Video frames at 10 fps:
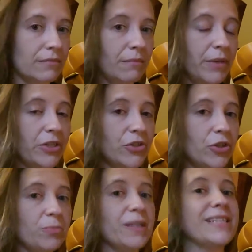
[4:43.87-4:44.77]
Make sure
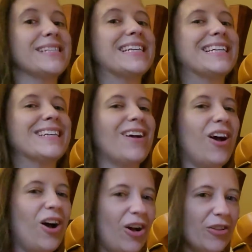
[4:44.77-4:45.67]
you're placing
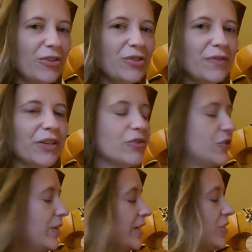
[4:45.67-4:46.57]
all those fingers you
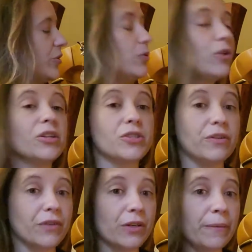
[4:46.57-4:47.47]
need to
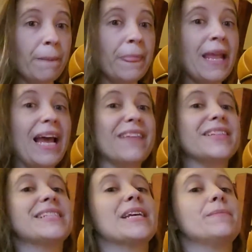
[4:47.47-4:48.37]
crossover at the
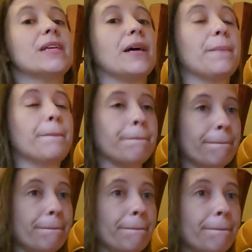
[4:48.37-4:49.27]
same time.
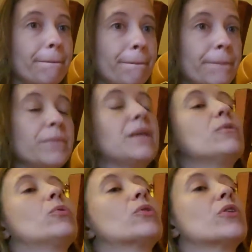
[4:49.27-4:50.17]

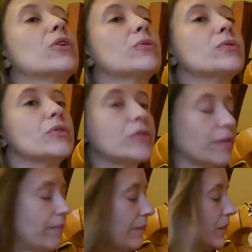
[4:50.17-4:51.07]
Quarter notes
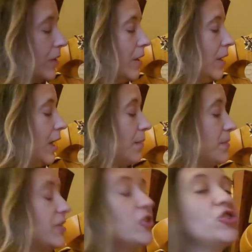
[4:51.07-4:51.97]
up to
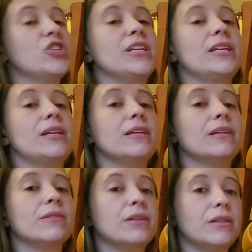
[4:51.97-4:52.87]
the G,
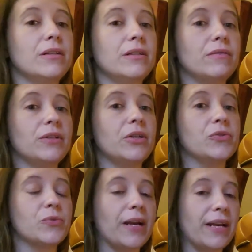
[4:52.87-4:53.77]
notes
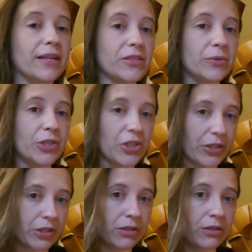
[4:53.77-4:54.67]
right next to each other.